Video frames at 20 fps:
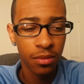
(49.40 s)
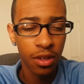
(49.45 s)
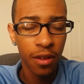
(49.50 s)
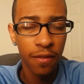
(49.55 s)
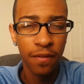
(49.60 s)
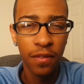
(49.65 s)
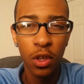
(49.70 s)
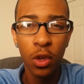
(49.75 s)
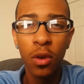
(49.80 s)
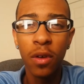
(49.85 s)
a
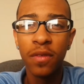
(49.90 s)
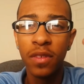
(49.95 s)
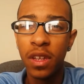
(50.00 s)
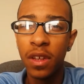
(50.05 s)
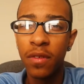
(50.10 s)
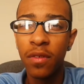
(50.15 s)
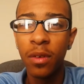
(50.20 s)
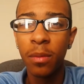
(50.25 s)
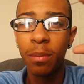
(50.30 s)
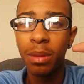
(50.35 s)
view of
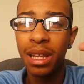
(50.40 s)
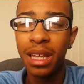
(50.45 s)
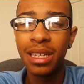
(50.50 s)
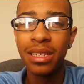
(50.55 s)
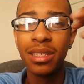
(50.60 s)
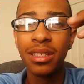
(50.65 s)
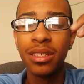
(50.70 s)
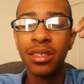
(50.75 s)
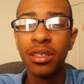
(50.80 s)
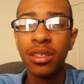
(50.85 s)
different
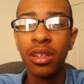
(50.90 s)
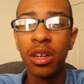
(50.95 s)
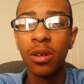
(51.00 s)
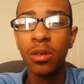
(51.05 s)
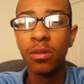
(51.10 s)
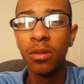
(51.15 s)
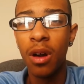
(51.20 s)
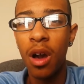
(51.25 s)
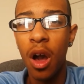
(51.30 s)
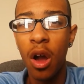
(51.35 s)
places, you
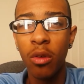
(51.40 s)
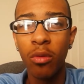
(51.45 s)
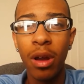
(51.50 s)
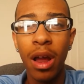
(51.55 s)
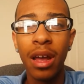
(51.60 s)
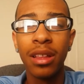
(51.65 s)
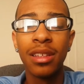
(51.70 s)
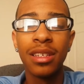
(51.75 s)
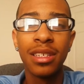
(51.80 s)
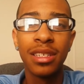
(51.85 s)
know,
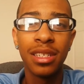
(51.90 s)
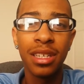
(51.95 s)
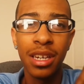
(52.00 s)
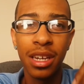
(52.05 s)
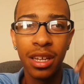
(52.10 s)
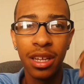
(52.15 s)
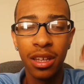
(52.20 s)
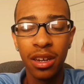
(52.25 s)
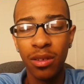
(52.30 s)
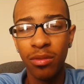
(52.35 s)
around the
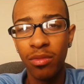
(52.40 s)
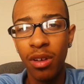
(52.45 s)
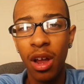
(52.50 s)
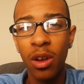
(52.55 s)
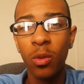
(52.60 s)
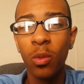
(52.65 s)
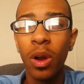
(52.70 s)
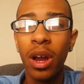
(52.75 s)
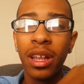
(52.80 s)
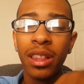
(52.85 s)
city and
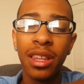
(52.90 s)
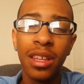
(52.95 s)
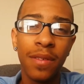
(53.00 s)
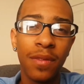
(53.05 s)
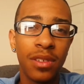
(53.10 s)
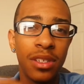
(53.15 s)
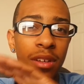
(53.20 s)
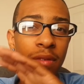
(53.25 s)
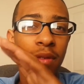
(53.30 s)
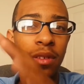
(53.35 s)
around where I live
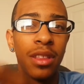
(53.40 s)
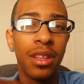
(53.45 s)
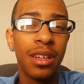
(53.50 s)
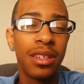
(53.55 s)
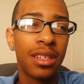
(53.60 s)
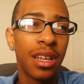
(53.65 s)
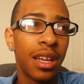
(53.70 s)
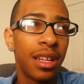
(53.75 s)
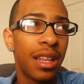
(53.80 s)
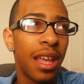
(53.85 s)
and different
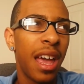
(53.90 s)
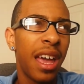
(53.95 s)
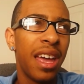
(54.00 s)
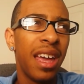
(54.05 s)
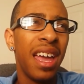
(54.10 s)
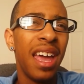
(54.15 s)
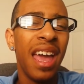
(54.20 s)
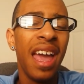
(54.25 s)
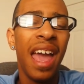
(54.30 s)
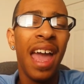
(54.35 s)
things like that.
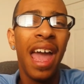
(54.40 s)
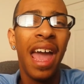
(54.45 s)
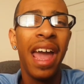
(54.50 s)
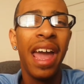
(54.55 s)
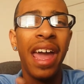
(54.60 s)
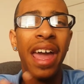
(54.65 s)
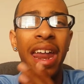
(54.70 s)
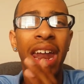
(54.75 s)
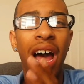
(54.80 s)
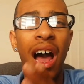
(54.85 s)

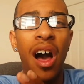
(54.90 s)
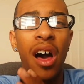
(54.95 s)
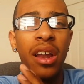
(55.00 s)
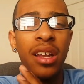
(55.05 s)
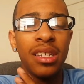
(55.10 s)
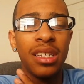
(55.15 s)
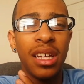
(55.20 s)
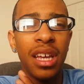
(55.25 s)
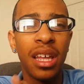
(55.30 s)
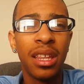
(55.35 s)
And
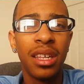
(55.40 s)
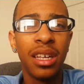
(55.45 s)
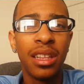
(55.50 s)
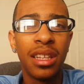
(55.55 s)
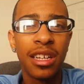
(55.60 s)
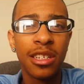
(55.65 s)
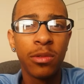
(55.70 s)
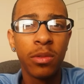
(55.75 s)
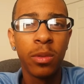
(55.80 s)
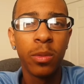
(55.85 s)
honestly, I think
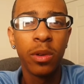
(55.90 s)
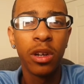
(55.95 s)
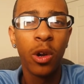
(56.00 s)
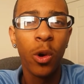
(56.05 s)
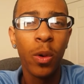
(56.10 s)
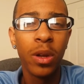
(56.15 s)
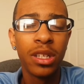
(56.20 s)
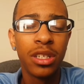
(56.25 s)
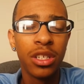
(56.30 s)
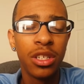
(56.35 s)
that's what we're
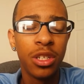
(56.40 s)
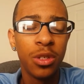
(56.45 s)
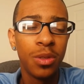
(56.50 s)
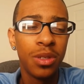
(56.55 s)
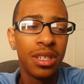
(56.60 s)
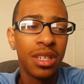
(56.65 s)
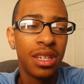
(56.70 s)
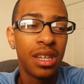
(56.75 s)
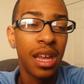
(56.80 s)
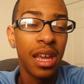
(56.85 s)
going to do
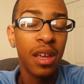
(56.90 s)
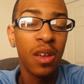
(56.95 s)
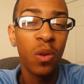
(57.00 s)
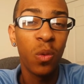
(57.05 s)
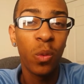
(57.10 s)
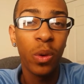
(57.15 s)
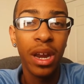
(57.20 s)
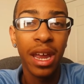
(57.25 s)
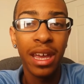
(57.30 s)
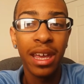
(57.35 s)
today
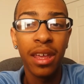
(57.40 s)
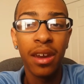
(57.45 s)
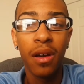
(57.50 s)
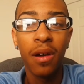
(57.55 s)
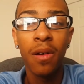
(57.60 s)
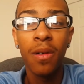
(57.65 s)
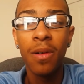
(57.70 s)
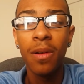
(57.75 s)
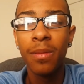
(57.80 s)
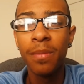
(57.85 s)
when I get
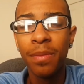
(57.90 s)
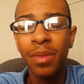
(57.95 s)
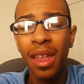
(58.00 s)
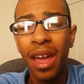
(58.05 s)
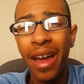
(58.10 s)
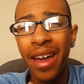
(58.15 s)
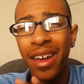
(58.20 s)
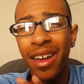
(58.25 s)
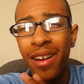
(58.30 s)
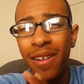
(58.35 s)
home.
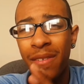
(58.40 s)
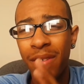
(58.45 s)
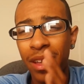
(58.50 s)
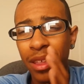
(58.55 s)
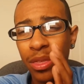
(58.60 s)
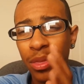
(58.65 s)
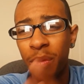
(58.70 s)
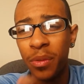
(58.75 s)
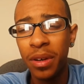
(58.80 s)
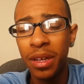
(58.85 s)
I get off
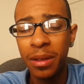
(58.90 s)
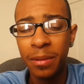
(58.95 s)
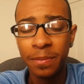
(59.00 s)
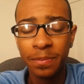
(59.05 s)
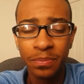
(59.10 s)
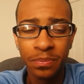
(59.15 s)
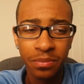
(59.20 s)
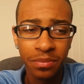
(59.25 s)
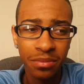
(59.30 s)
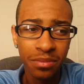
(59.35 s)
at 3,
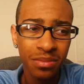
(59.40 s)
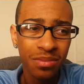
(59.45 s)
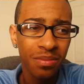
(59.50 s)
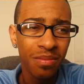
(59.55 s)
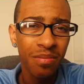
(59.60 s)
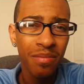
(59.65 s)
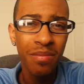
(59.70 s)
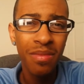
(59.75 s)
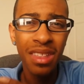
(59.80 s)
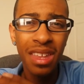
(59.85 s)

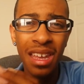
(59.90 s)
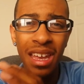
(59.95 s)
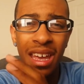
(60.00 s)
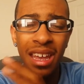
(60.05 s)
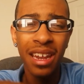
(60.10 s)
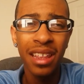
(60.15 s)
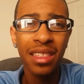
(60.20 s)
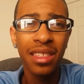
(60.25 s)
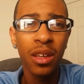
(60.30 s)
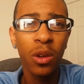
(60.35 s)

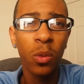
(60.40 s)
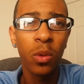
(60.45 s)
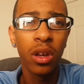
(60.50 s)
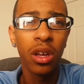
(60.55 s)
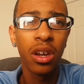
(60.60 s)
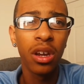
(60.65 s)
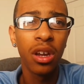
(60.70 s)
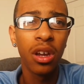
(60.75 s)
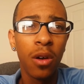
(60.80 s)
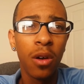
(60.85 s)
and I think we're
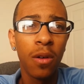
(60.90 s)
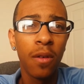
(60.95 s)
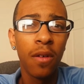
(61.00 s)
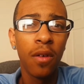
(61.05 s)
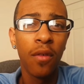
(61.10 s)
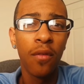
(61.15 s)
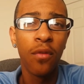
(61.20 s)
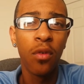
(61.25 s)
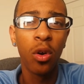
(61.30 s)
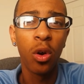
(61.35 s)
going
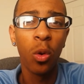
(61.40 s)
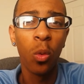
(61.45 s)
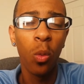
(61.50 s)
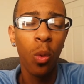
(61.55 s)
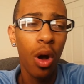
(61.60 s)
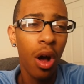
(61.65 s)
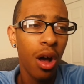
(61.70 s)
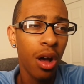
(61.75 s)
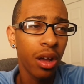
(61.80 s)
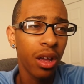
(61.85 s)
go for a
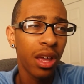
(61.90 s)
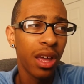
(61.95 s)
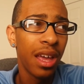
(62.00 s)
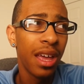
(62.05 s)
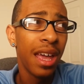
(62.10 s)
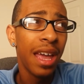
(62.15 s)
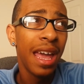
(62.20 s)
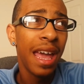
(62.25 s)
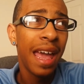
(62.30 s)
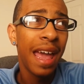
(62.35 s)
walk
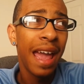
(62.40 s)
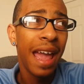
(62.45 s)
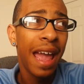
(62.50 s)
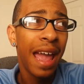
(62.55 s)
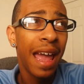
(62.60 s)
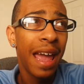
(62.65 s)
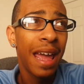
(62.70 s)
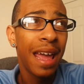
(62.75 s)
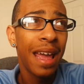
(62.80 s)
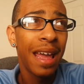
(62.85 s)

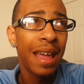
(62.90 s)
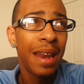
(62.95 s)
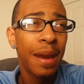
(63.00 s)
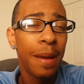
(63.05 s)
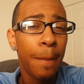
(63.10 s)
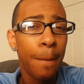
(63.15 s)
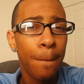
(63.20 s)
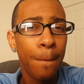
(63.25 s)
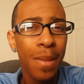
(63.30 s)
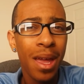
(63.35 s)
and
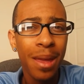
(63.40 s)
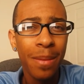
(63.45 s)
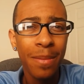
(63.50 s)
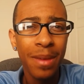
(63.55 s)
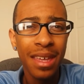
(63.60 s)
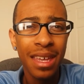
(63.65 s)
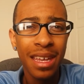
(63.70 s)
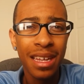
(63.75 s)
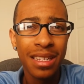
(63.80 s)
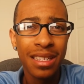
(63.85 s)

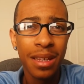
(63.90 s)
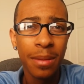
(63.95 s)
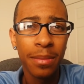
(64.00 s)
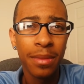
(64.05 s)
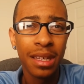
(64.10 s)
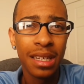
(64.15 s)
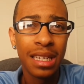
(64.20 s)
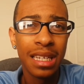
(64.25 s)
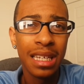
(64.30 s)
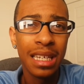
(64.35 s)
maybe get
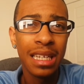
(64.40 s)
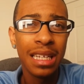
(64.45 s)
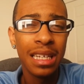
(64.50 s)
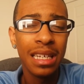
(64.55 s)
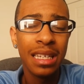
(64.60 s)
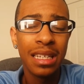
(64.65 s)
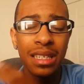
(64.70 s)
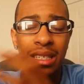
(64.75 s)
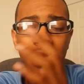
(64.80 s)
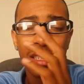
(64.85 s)
something to
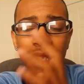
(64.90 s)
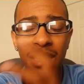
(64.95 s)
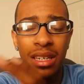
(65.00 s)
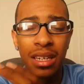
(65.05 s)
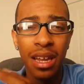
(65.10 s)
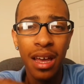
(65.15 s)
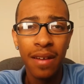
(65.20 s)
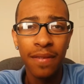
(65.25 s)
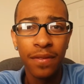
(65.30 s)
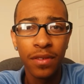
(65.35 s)
eat.
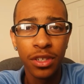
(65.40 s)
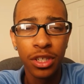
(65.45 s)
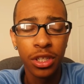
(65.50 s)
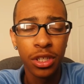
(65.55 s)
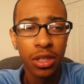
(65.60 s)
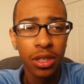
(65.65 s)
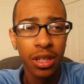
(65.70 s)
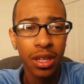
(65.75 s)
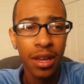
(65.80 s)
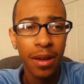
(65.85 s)
Not for
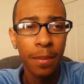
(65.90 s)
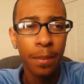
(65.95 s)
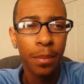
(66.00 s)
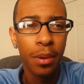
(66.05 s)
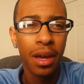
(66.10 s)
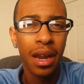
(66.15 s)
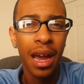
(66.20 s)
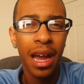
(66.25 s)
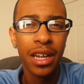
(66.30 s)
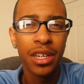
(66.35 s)
sure yet,
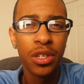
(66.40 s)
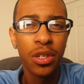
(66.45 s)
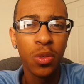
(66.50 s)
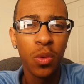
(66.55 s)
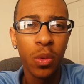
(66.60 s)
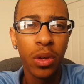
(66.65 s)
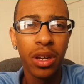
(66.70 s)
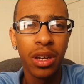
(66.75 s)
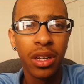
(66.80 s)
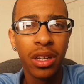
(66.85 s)
but I do
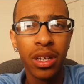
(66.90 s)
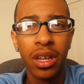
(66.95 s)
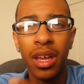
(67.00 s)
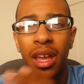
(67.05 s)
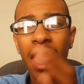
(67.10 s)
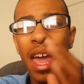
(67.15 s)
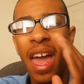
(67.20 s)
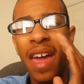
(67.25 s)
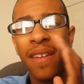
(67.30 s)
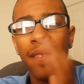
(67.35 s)
want to
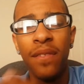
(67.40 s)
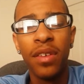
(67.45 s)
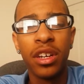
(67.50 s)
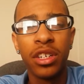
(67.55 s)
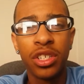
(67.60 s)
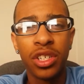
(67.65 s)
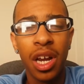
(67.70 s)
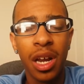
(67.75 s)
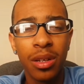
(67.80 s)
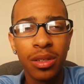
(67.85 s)

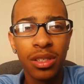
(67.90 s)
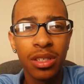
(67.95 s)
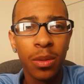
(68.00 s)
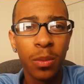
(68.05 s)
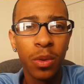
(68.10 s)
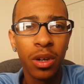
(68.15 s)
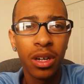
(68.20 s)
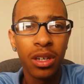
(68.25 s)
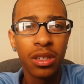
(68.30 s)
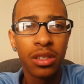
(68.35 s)
adventure out
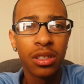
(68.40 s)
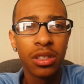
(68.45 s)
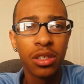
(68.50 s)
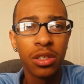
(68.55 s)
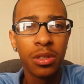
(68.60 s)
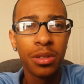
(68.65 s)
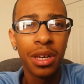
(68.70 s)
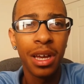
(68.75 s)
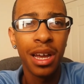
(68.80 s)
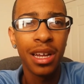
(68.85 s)
somewhere else so
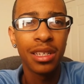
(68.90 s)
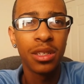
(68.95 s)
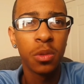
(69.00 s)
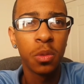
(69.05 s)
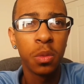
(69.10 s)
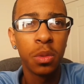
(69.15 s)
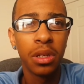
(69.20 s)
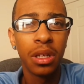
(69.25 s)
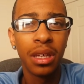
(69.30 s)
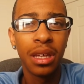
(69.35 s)
you guys
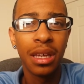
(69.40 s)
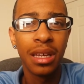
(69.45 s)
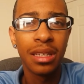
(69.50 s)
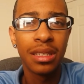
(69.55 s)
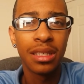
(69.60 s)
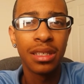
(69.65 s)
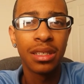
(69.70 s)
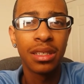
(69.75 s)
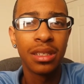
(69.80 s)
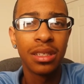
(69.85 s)
will
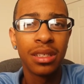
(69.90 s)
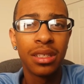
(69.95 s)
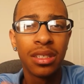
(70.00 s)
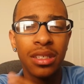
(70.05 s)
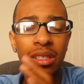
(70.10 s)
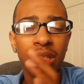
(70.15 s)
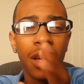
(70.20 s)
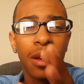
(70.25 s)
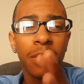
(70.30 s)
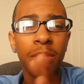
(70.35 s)
get
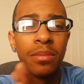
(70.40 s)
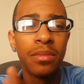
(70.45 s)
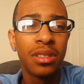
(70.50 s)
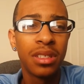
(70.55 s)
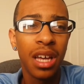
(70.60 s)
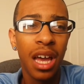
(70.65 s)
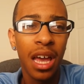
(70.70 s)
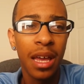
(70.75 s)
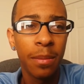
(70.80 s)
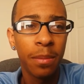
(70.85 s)
some
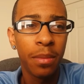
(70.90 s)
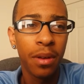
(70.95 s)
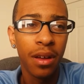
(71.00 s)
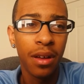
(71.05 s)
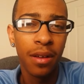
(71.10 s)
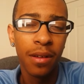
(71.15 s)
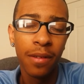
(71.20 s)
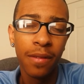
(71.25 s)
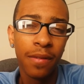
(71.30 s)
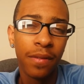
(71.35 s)
type
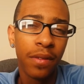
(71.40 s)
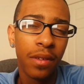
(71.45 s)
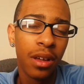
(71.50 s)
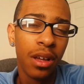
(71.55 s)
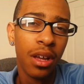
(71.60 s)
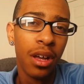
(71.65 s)
of